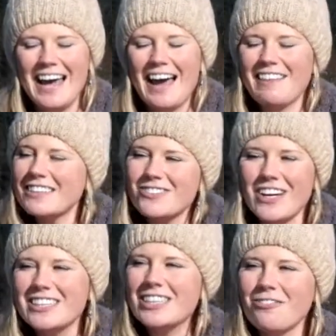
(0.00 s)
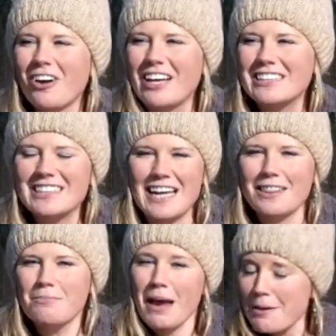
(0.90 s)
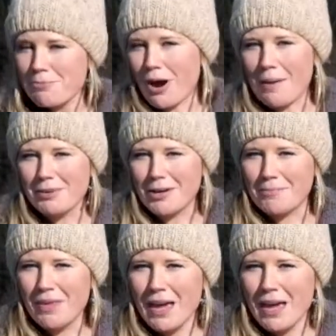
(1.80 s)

And that's very different than the main problem